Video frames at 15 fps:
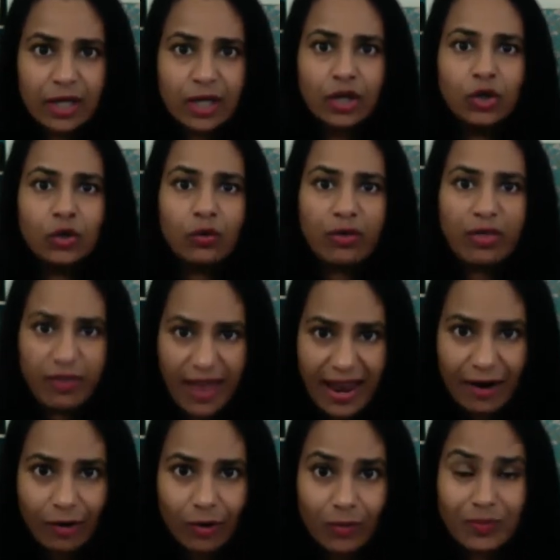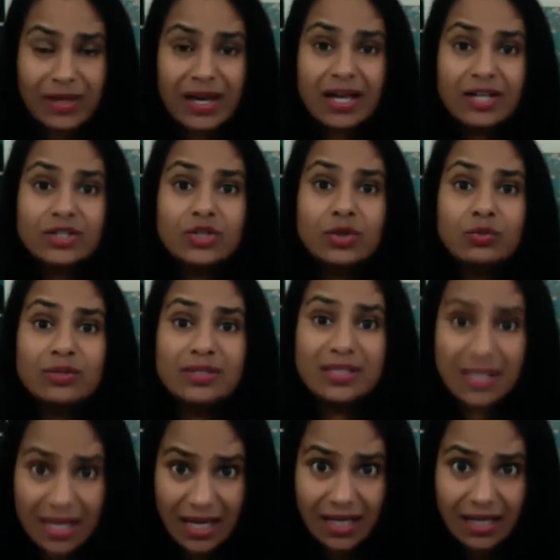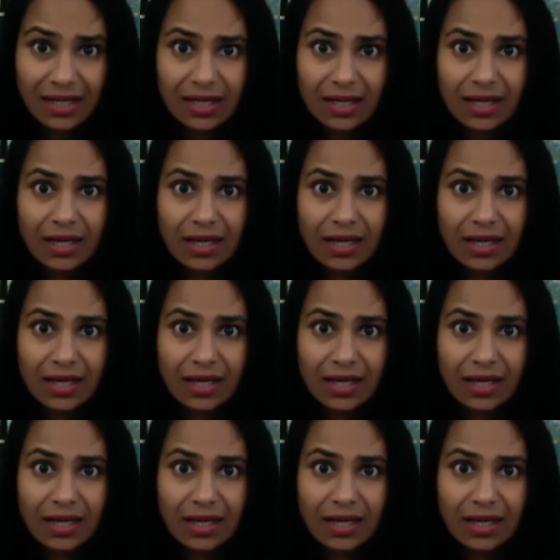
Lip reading: You're there because you did.